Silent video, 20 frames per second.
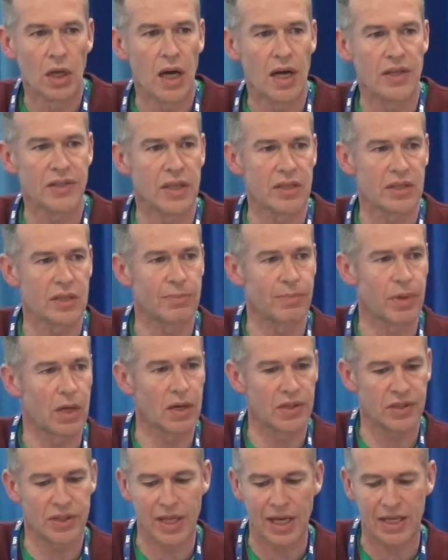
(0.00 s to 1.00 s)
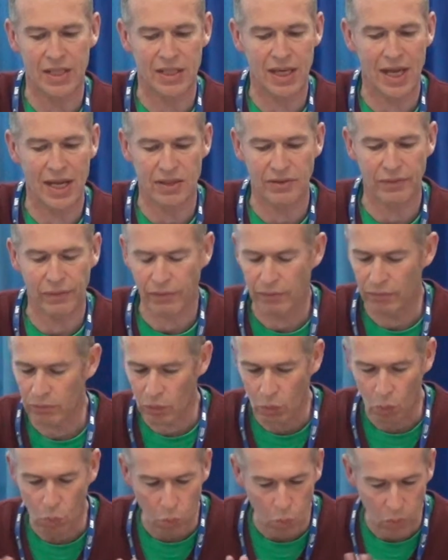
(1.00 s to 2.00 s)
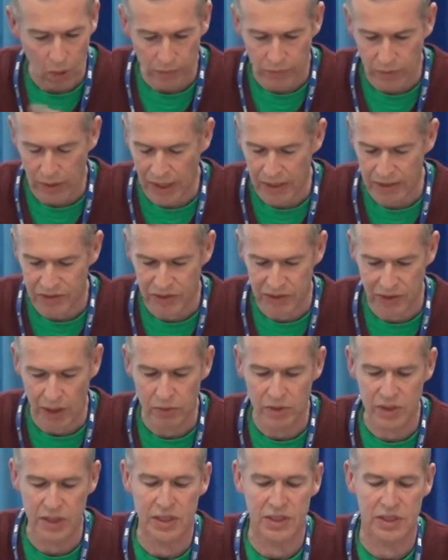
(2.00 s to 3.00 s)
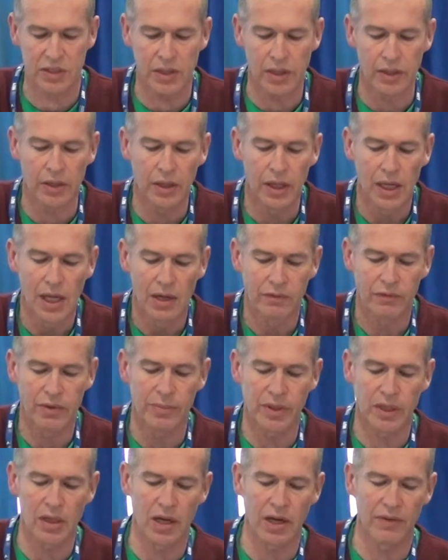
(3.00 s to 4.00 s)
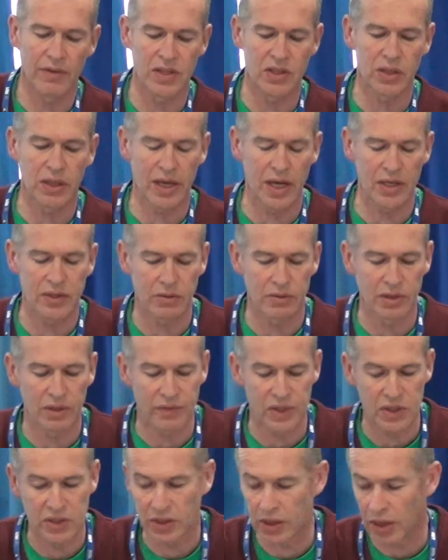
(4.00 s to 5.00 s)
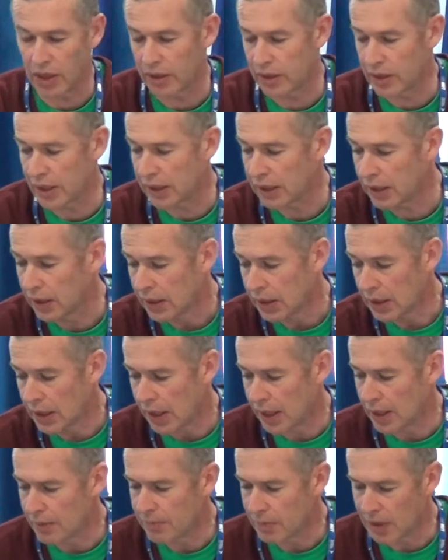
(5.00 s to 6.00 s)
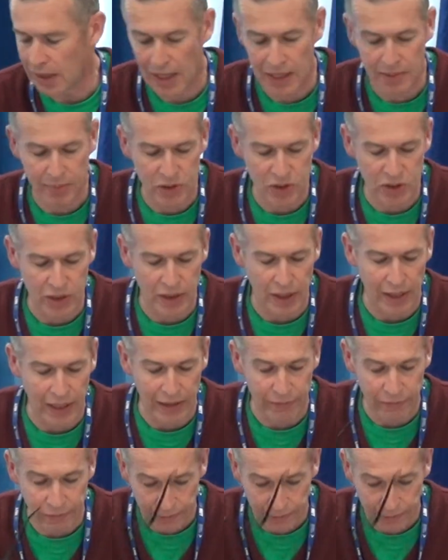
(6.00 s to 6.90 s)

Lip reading: as it's to pass that test. So distant from the kind of educational division that I think Labour should have.